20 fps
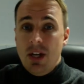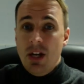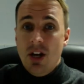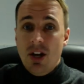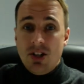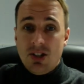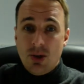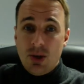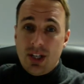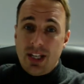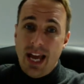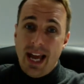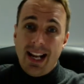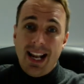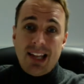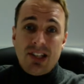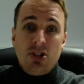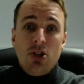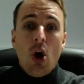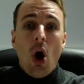So again,
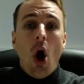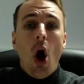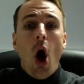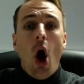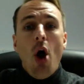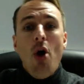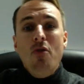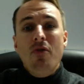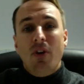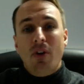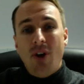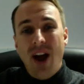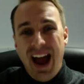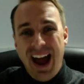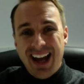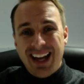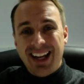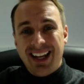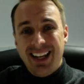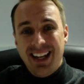let's not
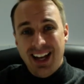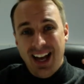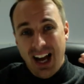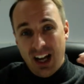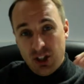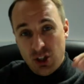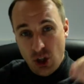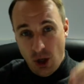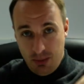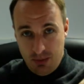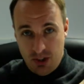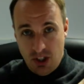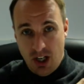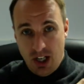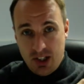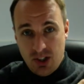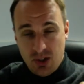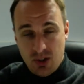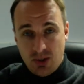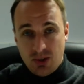over-egg our job
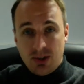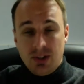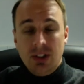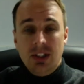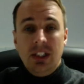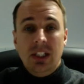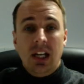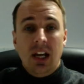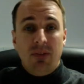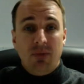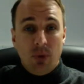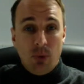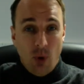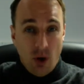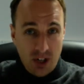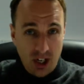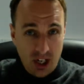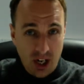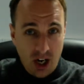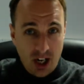title. If we
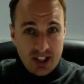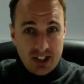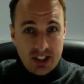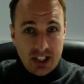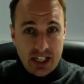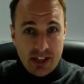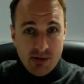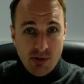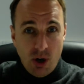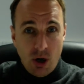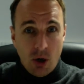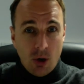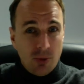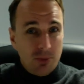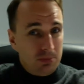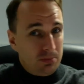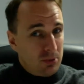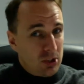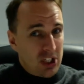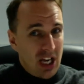want an IC
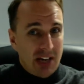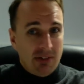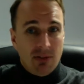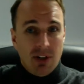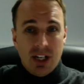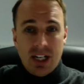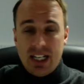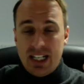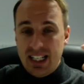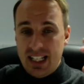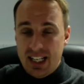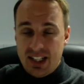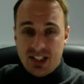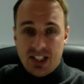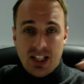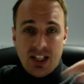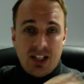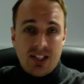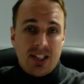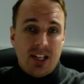role, generally
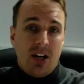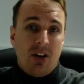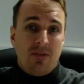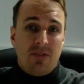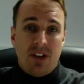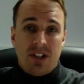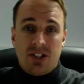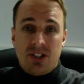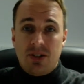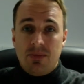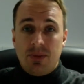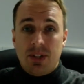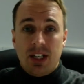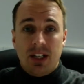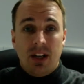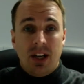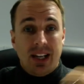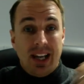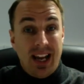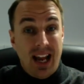listing yourself as something
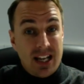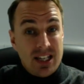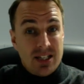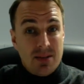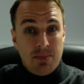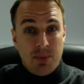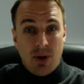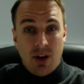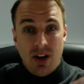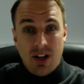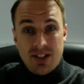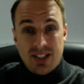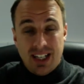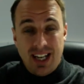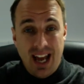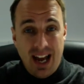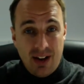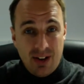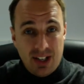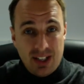like an enterprise
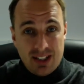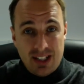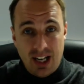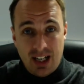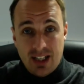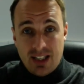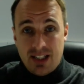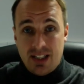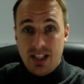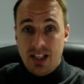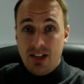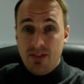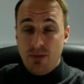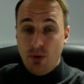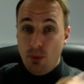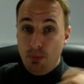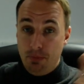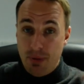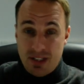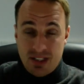account executive
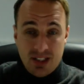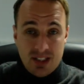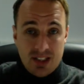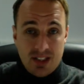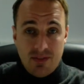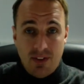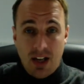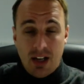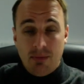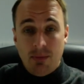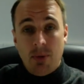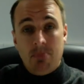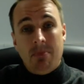or business development